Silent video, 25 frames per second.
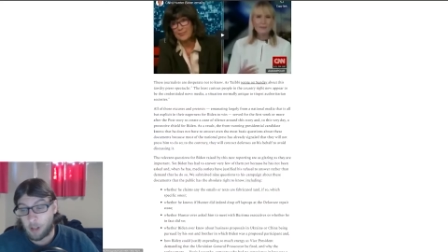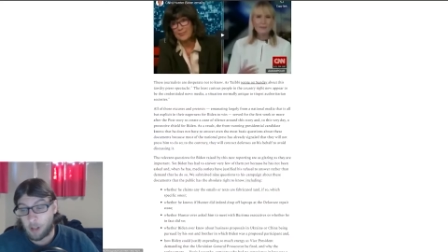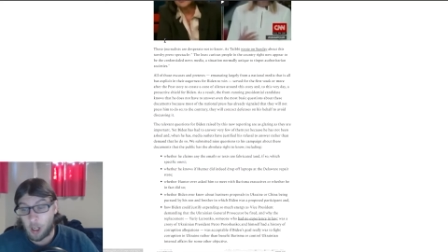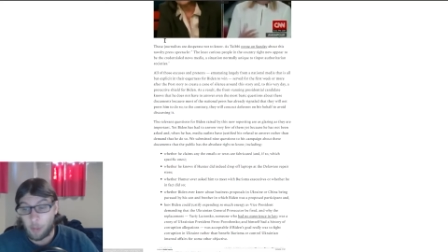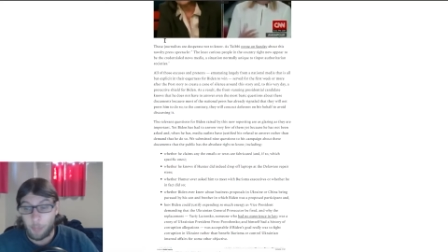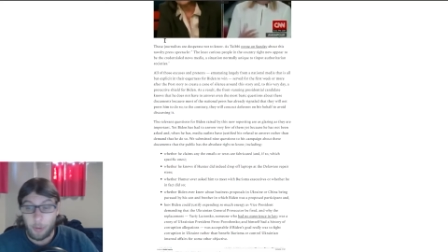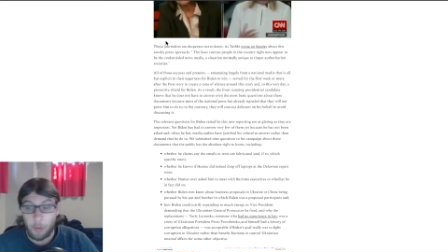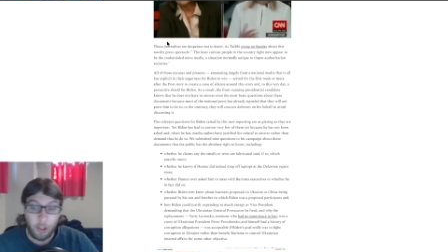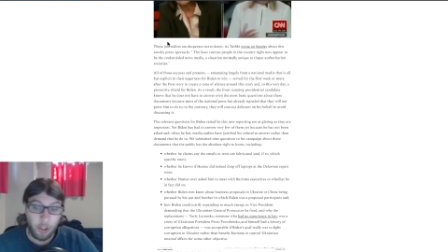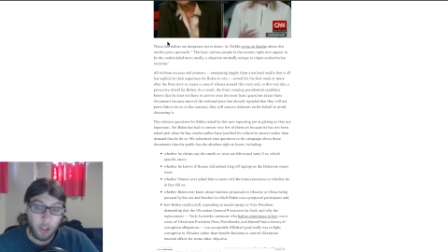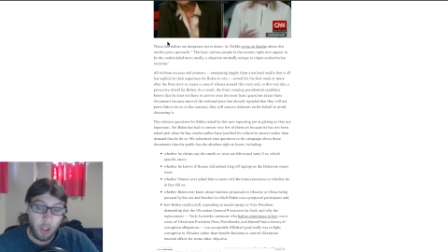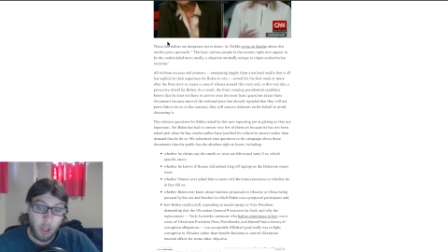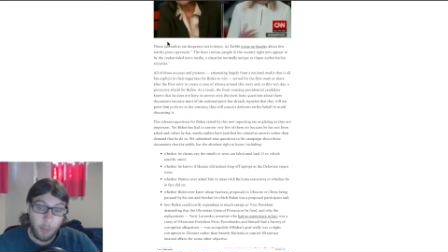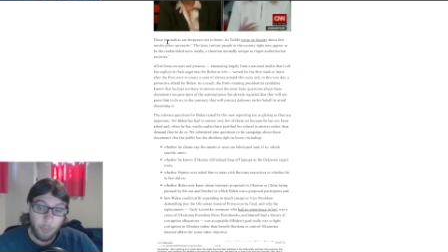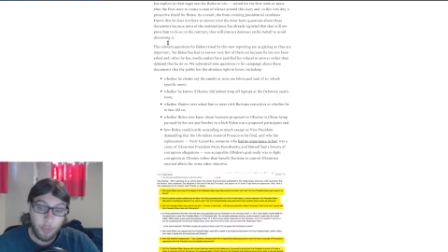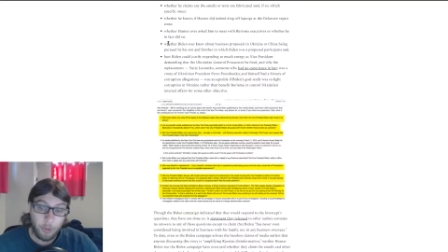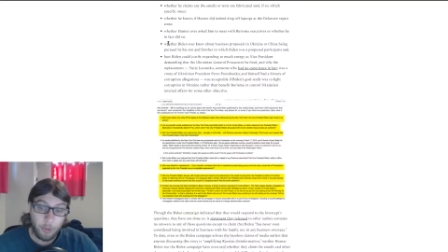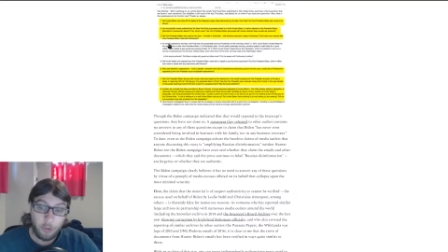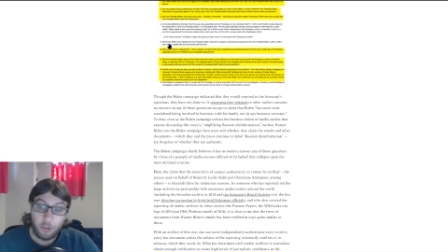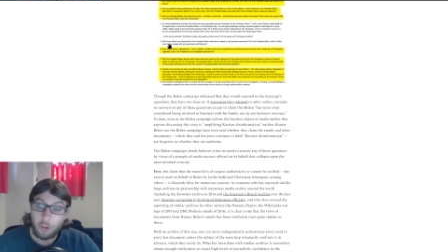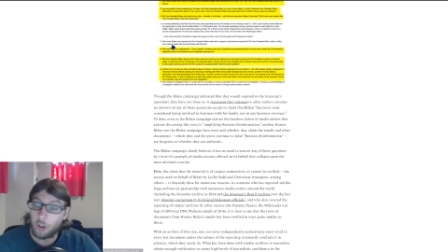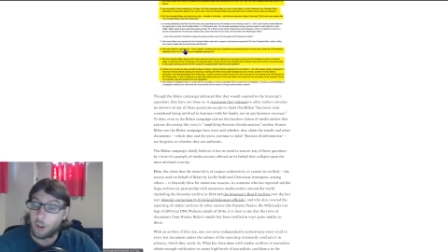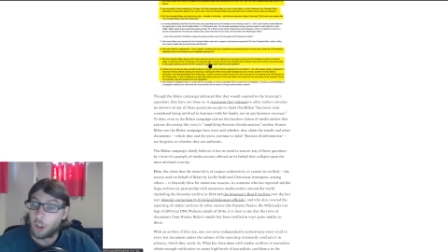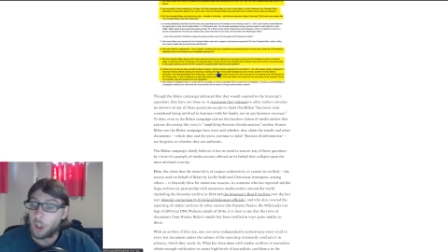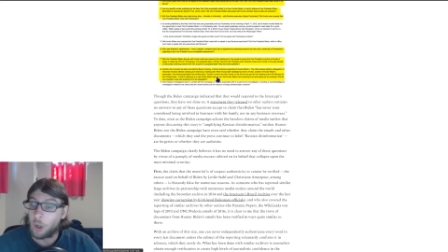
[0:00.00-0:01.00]
I'm
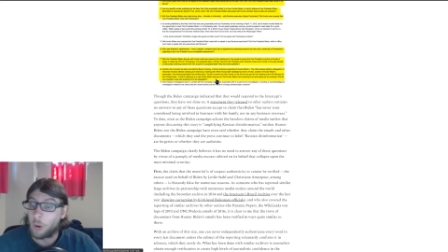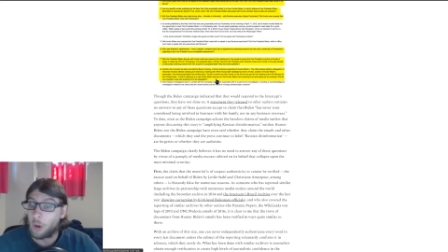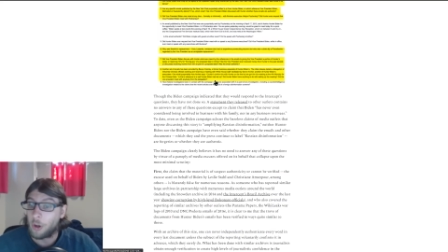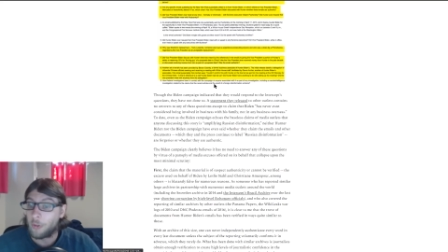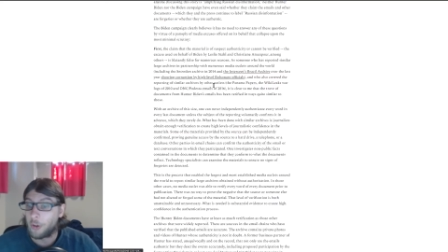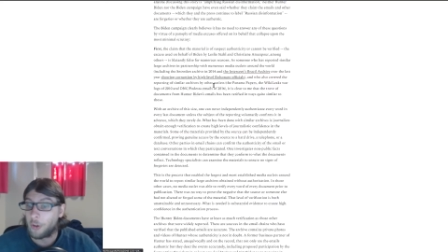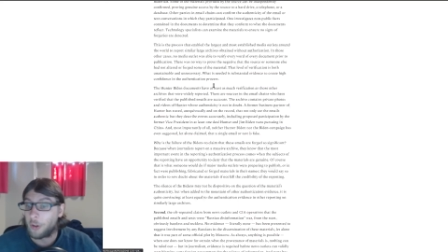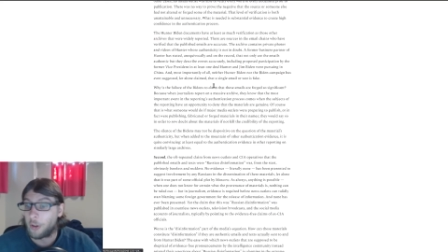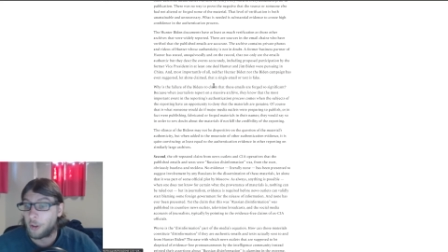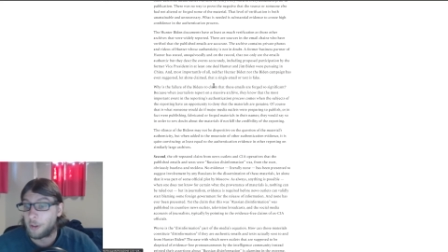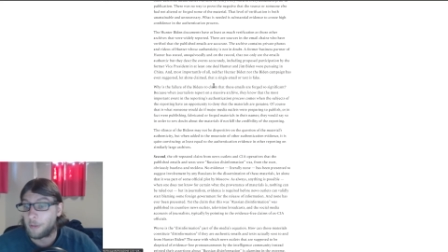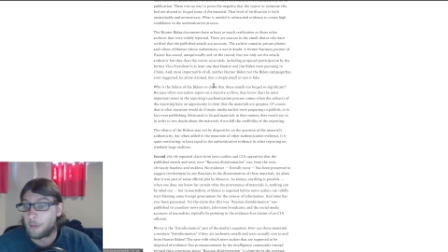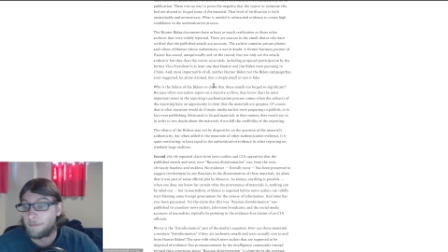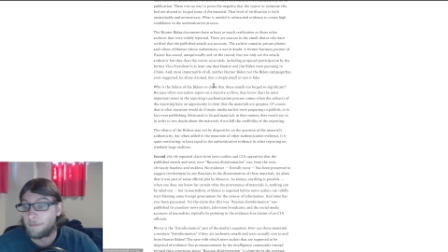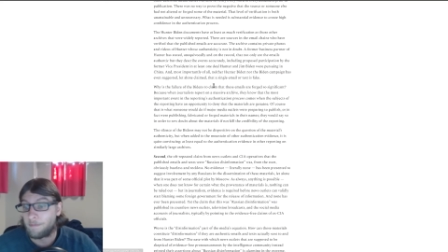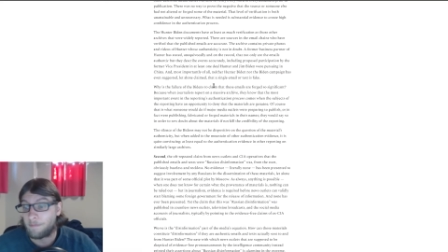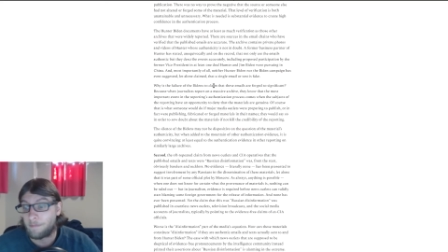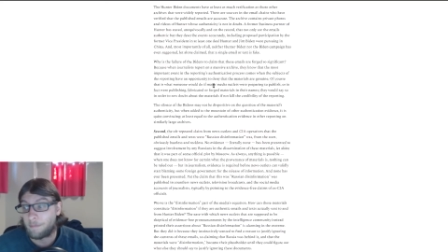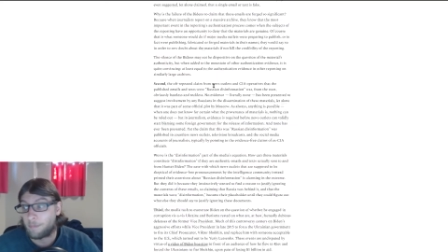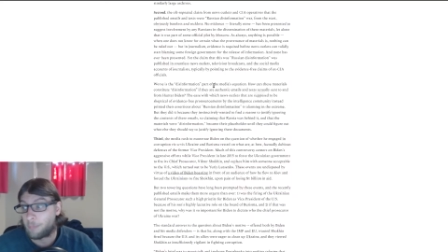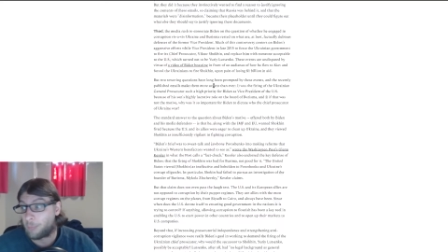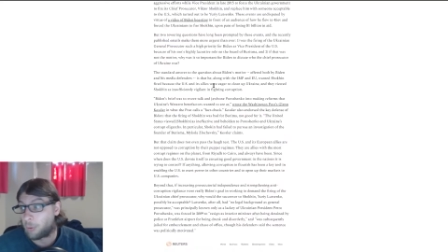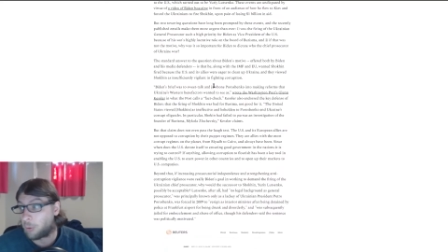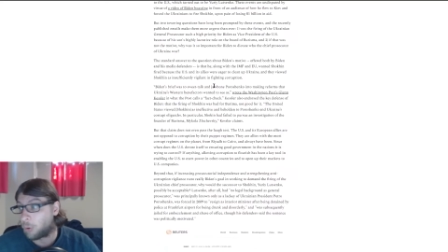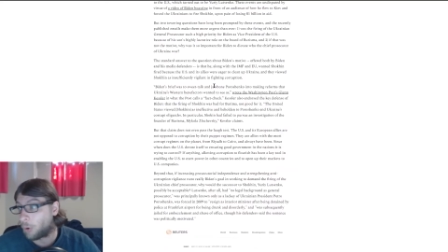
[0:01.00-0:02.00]
just gonna go over
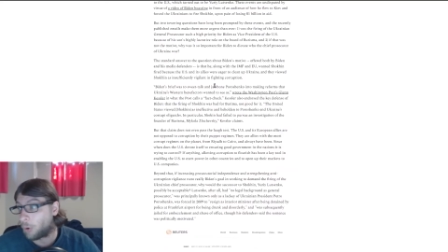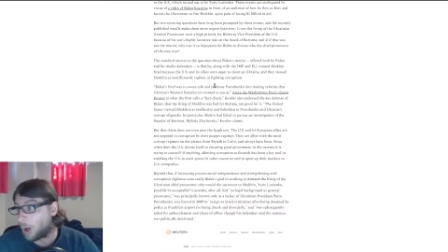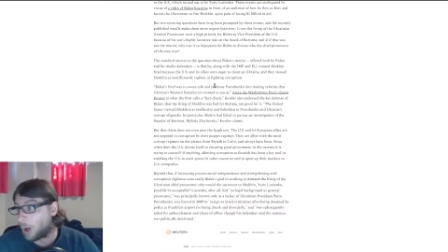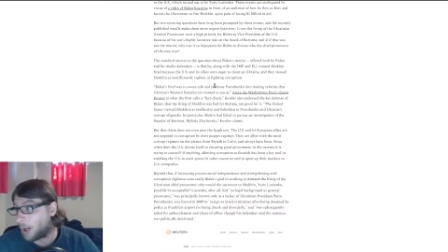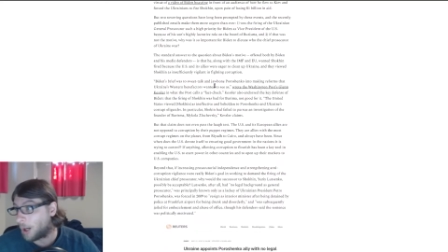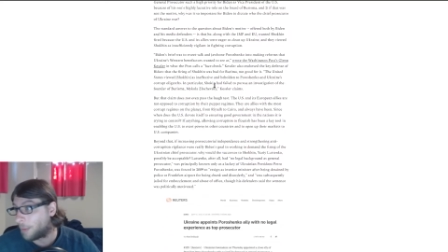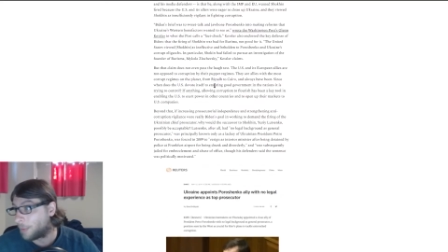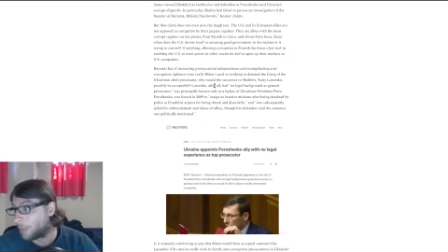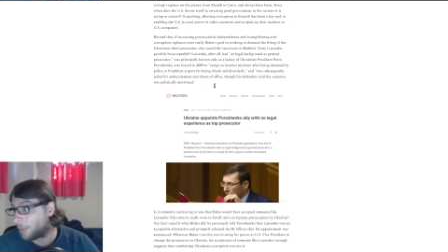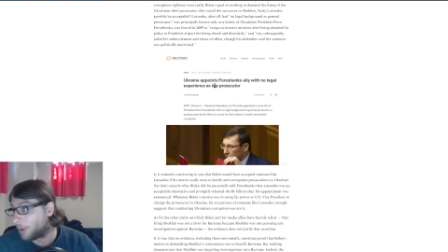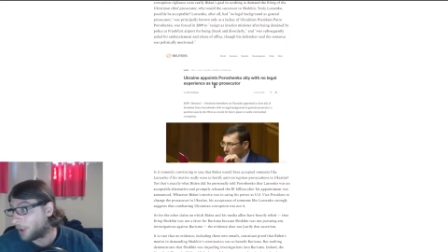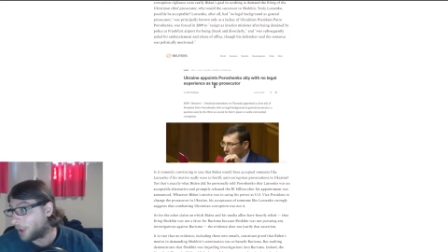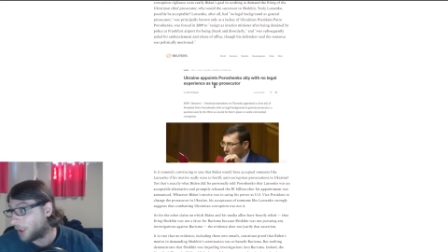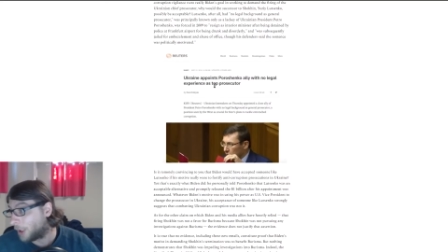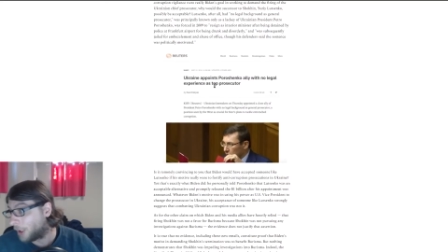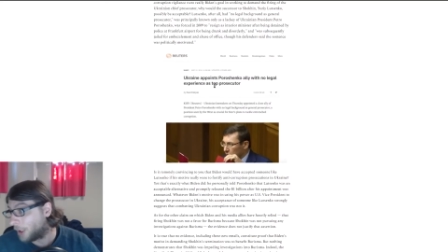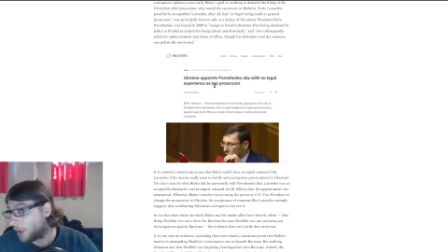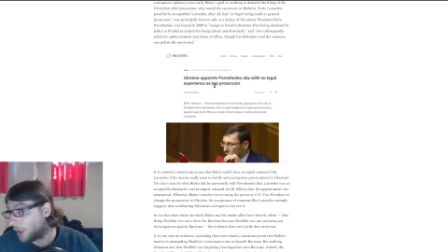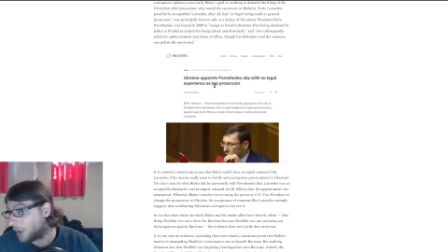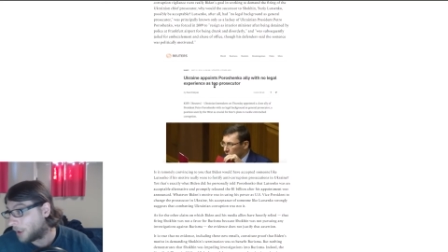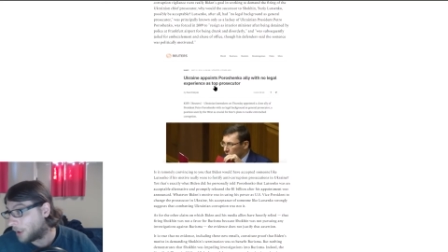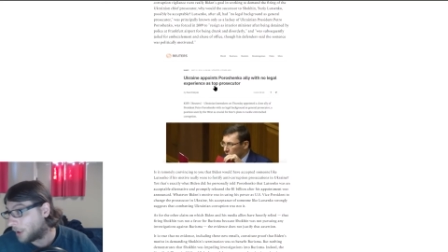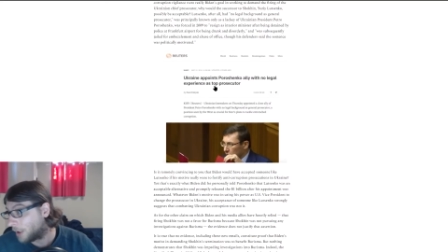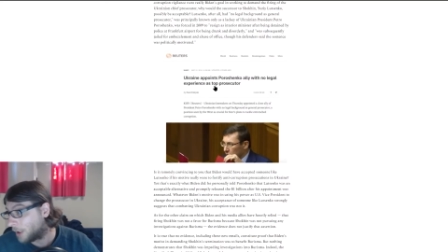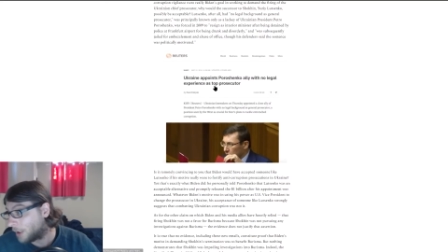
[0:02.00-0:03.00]

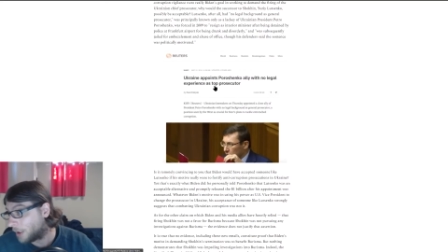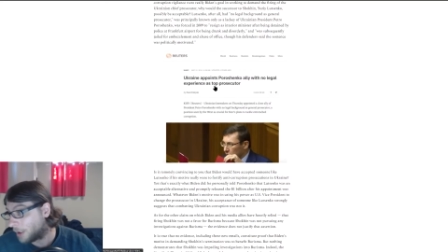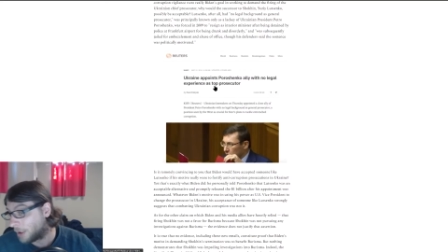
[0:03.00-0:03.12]
probably